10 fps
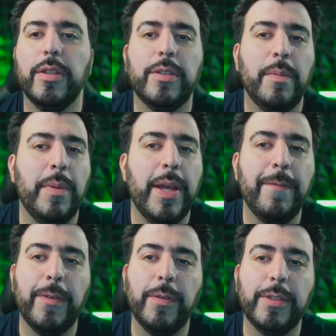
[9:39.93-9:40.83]
some of my
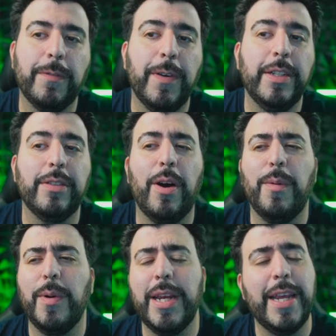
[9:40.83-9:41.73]
influencer friends
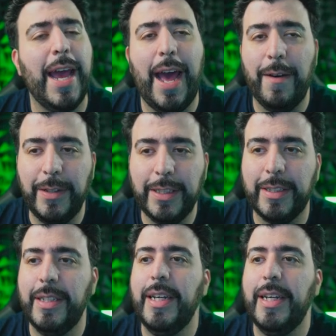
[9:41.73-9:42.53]
already have it